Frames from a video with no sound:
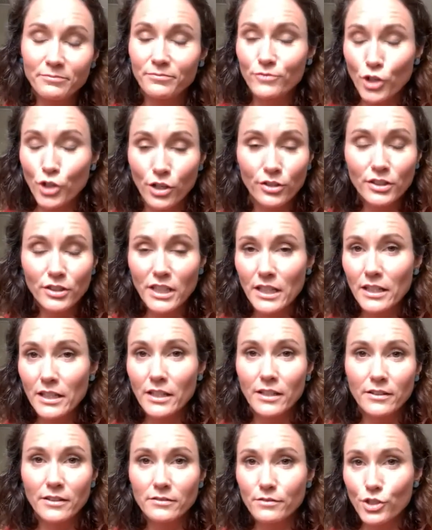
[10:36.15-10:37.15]

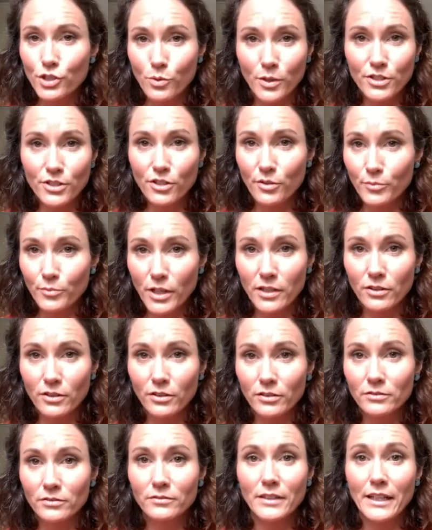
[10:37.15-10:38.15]
turnkey short-term
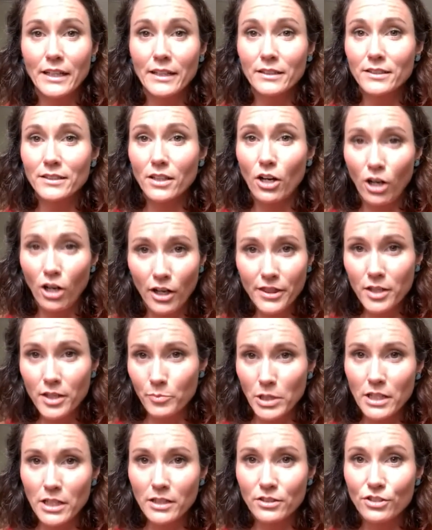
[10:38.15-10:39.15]
rental. It's on the
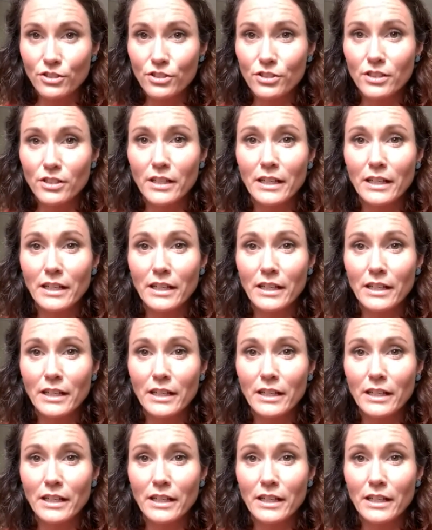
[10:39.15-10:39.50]
beach.